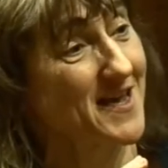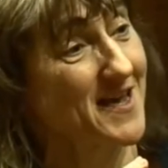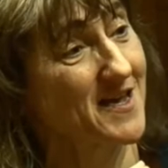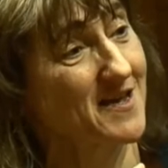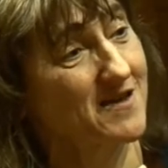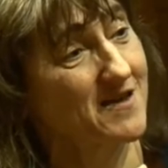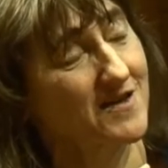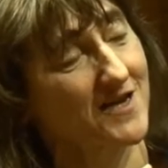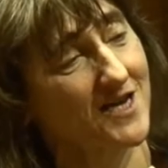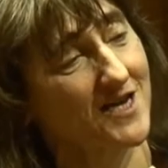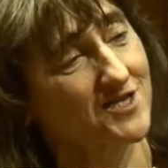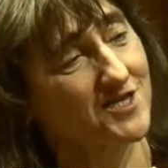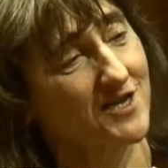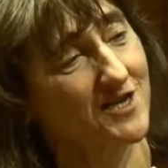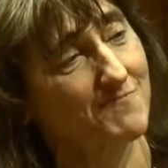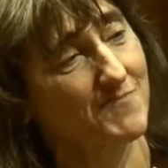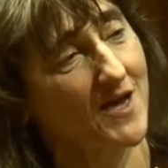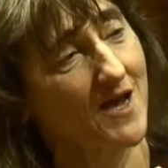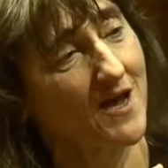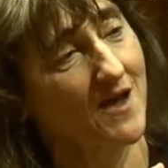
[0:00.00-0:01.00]
it can
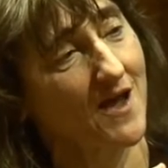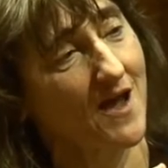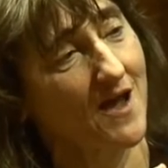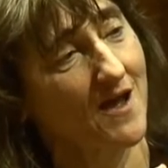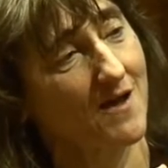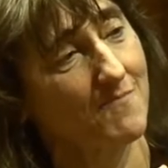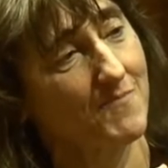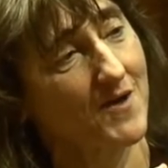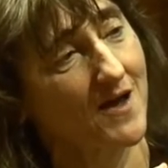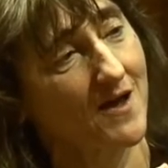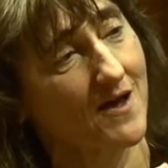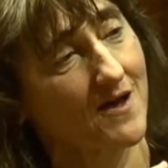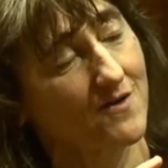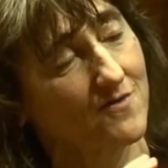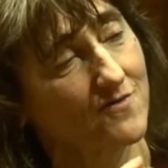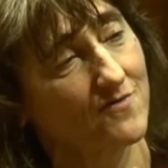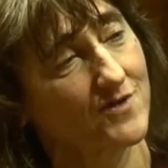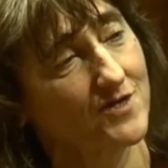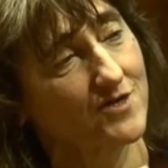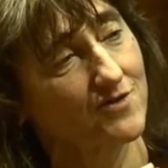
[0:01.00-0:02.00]
actually be about
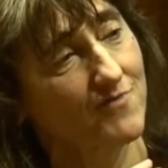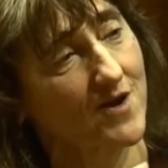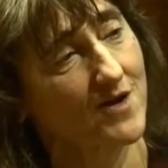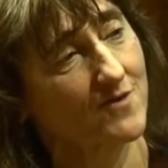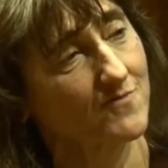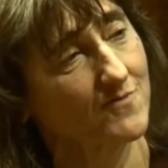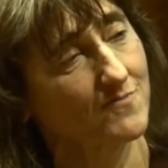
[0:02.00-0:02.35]
how you interact